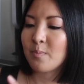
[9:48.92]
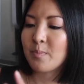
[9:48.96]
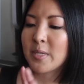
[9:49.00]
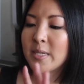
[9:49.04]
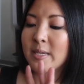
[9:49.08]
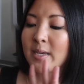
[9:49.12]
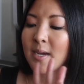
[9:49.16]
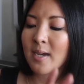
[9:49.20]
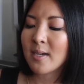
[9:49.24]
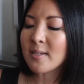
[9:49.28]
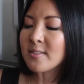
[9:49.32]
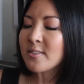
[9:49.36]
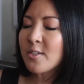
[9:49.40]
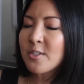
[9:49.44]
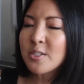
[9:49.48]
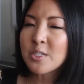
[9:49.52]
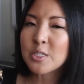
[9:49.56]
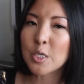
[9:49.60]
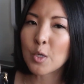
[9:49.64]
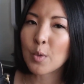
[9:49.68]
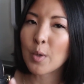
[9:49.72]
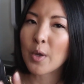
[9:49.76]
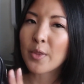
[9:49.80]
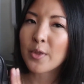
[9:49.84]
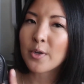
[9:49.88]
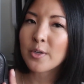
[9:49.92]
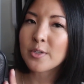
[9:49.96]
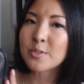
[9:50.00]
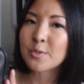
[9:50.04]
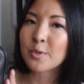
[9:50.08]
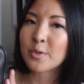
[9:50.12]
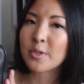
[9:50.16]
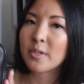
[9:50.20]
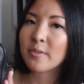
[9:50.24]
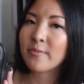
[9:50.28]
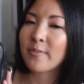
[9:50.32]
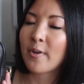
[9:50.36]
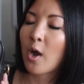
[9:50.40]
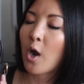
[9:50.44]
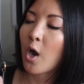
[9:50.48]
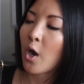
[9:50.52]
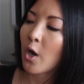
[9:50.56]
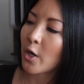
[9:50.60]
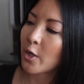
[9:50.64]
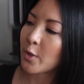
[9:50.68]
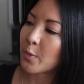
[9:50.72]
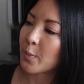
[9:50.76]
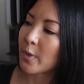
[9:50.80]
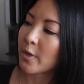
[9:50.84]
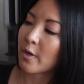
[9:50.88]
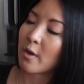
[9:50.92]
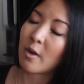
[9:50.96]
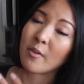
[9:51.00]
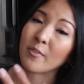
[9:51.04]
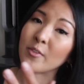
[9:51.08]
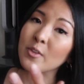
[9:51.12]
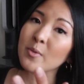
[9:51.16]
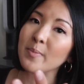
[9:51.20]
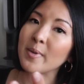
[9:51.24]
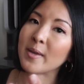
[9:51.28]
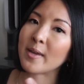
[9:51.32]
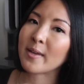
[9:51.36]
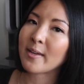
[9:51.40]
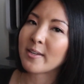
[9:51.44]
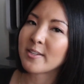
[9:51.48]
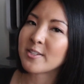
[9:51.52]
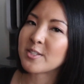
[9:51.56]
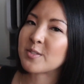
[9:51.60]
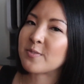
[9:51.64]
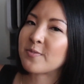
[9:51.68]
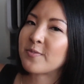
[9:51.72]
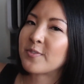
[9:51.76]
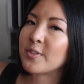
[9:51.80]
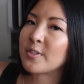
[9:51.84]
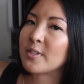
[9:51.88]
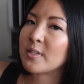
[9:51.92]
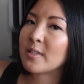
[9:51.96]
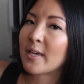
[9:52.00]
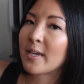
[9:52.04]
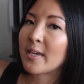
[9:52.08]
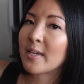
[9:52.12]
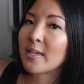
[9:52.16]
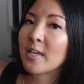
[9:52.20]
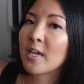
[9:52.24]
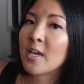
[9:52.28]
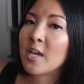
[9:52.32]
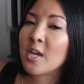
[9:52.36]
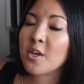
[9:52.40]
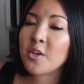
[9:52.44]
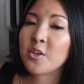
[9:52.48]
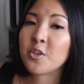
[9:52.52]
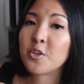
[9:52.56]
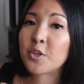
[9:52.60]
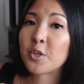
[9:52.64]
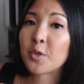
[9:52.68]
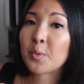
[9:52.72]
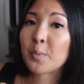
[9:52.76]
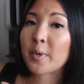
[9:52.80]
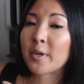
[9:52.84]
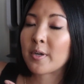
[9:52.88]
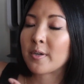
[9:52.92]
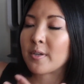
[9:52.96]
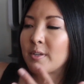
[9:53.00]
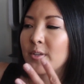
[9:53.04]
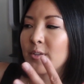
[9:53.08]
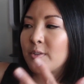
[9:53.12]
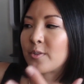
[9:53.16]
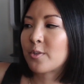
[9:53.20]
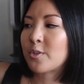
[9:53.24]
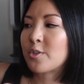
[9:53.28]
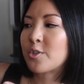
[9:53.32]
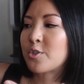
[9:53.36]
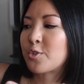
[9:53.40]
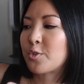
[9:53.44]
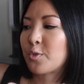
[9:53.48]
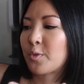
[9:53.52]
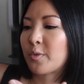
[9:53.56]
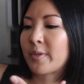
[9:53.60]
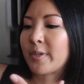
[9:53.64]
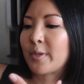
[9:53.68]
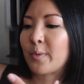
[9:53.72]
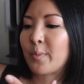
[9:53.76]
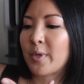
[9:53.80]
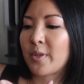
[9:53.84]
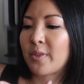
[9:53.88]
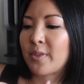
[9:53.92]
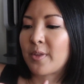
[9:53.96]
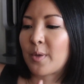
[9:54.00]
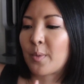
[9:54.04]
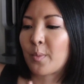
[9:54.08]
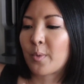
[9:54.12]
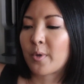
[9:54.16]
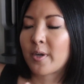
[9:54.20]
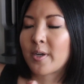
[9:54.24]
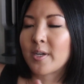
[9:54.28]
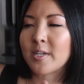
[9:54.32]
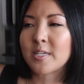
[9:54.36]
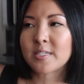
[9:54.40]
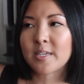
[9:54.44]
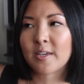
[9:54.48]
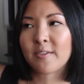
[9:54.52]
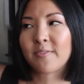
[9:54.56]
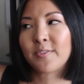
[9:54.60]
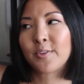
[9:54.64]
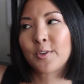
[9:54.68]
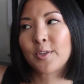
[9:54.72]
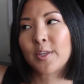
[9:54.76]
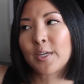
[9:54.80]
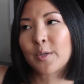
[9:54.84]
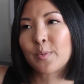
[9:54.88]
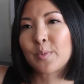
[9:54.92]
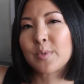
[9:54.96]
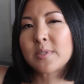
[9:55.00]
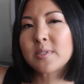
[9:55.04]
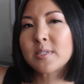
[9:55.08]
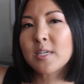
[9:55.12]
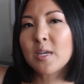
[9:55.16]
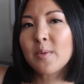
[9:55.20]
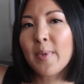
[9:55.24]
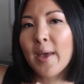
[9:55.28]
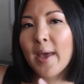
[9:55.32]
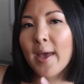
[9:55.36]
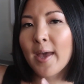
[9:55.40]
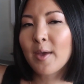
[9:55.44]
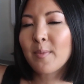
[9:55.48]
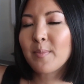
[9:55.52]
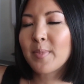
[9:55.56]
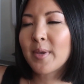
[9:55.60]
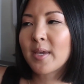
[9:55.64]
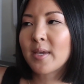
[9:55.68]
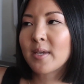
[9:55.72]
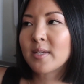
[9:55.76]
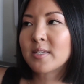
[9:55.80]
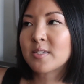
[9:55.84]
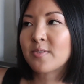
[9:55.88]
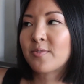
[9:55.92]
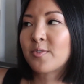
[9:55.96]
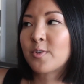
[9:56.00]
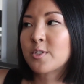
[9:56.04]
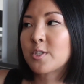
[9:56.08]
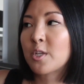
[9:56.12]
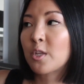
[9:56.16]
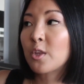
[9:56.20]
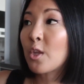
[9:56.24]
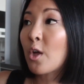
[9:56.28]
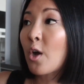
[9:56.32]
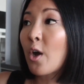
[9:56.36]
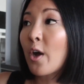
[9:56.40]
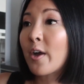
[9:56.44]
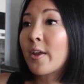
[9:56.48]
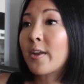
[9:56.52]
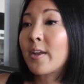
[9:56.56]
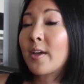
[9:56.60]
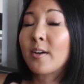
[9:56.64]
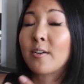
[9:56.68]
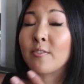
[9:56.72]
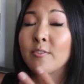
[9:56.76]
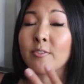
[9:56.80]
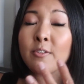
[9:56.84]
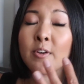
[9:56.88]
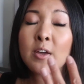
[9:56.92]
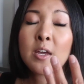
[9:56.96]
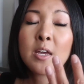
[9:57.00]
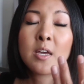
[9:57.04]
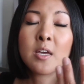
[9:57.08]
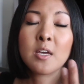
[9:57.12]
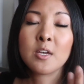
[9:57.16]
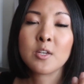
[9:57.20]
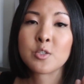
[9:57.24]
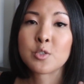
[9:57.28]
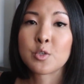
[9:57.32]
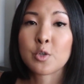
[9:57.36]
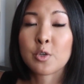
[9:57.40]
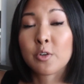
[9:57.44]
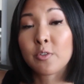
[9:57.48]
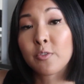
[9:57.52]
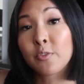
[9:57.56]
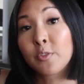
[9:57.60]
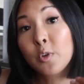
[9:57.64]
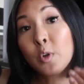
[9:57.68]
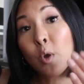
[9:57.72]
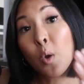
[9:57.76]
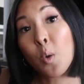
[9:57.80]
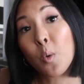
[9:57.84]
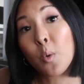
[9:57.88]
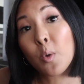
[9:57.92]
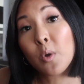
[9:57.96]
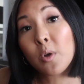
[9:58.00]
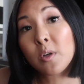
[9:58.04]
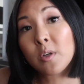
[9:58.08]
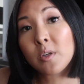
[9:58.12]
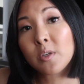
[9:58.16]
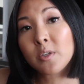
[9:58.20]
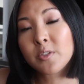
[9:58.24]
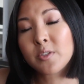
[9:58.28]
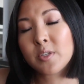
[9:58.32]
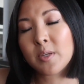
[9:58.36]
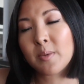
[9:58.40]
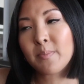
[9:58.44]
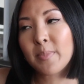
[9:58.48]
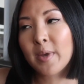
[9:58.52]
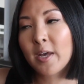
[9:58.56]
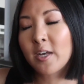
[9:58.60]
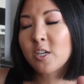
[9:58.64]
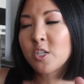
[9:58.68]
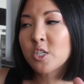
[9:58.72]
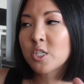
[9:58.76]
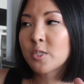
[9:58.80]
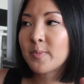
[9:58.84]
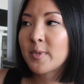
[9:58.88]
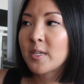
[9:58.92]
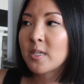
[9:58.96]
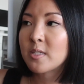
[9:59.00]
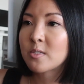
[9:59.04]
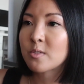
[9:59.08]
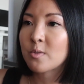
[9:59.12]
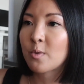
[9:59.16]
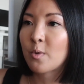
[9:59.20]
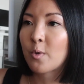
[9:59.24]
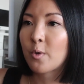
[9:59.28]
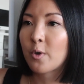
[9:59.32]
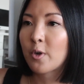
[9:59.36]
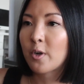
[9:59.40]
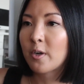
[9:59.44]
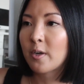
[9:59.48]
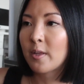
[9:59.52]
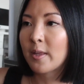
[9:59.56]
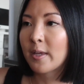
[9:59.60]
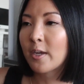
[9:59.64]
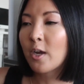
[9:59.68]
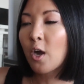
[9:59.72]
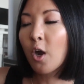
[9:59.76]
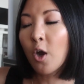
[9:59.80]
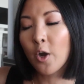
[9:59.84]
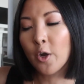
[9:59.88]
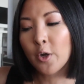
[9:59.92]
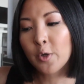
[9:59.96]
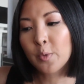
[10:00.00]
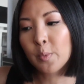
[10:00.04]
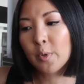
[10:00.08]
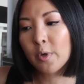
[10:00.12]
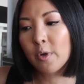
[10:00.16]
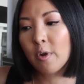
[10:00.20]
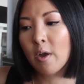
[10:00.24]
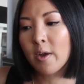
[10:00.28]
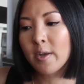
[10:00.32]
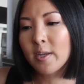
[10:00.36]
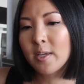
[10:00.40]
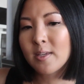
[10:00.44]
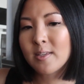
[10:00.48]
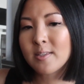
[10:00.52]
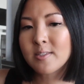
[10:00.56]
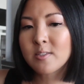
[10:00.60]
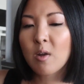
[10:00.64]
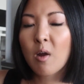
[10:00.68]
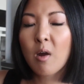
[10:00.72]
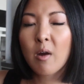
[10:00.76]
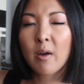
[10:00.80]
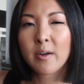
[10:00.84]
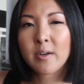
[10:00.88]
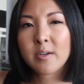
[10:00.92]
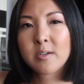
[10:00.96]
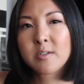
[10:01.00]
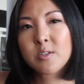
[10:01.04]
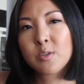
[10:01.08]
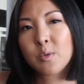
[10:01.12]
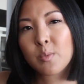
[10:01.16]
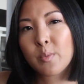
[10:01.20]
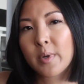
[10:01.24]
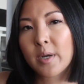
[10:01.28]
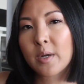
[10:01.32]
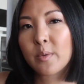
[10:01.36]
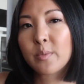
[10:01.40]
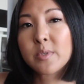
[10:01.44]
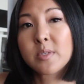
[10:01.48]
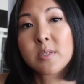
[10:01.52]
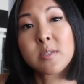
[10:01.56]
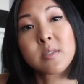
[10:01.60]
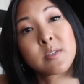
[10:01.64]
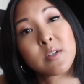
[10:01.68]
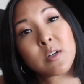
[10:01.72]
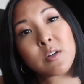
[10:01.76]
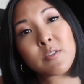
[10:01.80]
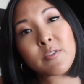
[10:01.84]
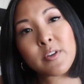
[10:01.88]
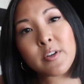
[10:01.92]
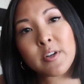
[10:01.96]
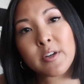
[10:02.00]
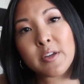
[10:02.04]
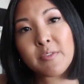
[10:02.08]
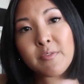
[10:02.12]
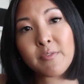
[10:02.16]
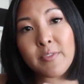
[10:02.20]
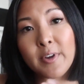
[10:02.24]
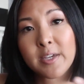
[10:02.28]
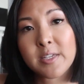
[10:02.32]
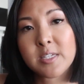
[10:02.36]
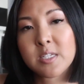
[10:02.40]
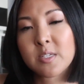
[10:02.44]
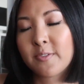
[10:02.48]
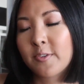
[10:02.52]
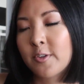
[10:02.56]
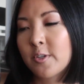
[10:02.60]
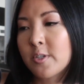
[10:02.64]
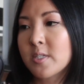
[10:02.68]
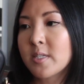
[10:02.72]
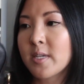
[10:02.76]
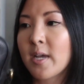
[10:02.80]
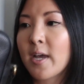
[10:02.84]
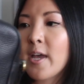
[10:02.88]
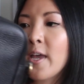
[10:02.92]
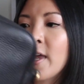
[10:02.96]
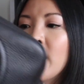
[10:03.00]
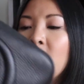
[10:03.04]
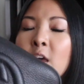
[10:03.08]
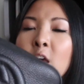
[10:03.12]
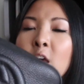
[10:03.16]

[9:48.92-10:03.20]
Because there's no other sort of hardware on the bag, I just feel like you can wear either jewelry with it. Whereas I feel like with some handbags, if there's a lot of sort of gold embellishments or like hardware on it, it's harder to wear with silver and vice versa.